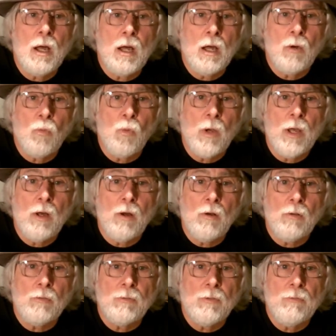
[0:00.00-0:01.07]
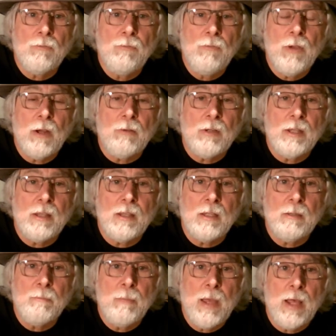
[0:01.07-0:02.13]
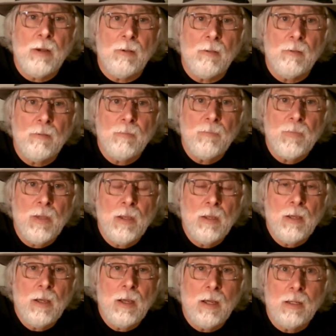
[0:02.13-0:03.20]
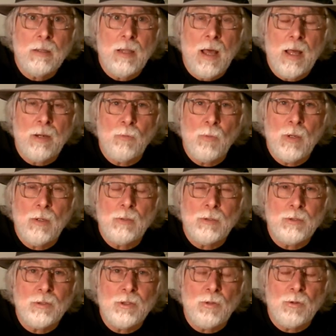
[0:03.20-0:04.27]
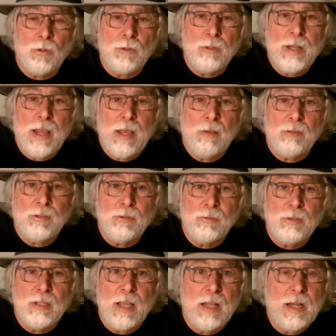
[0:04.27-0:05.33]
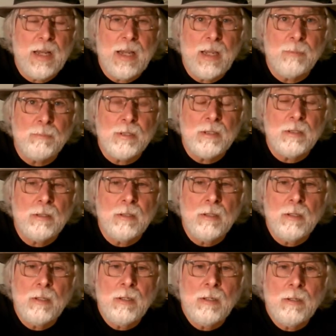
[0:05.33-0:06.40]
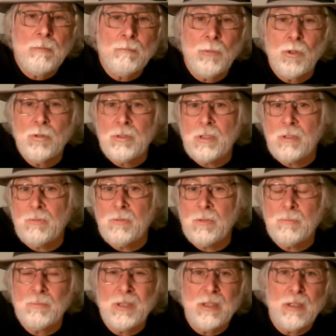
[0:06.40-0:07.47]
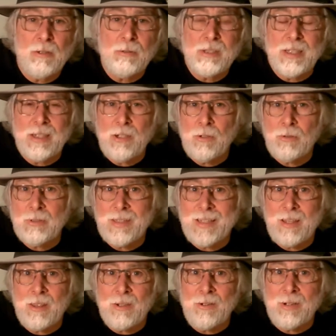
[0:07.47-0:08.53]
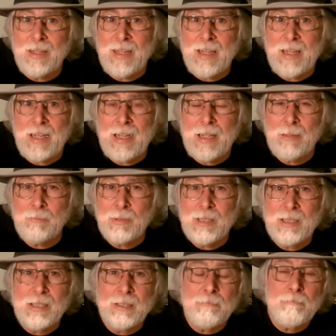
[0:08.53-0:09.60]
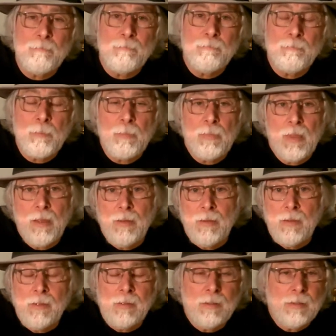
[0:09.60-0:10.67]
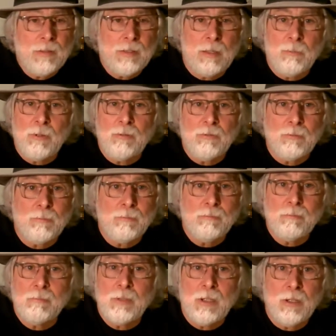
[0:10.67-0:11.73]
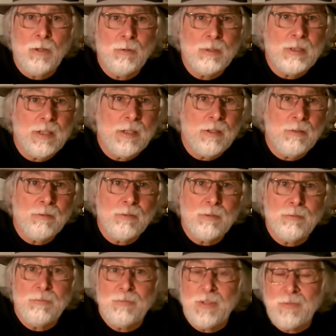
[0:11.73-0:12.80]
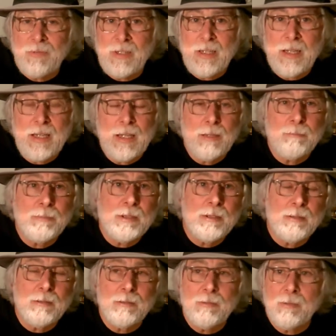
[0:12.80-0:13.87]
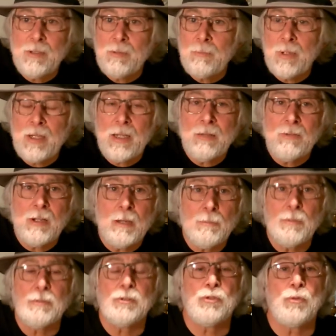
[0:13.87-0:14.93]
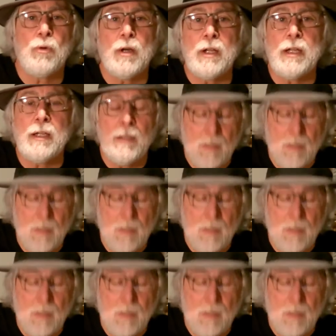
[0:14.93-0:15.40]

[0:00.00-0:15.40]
weld very thin metal. A lot of welders don't go down to 10 amps. Most of them, the lowest they go is like 30 amps. Some of them, the lowest they go is 50 amps. You might have a couple of 20,